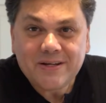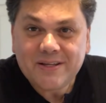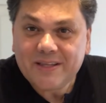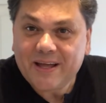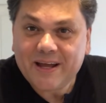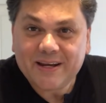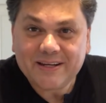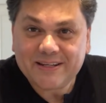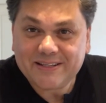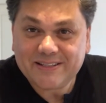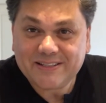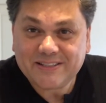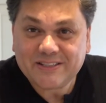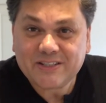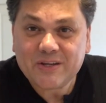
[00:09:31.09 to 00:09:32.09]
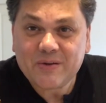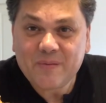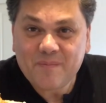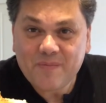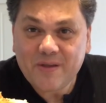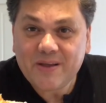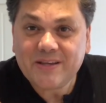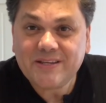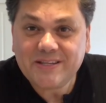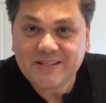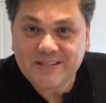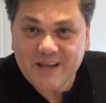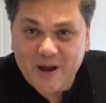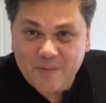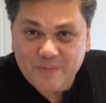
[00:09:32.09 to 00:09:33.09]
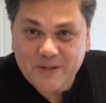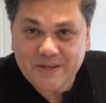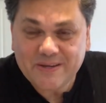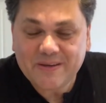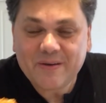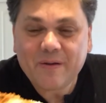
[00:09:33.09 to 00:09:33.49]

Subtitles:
That is yummy.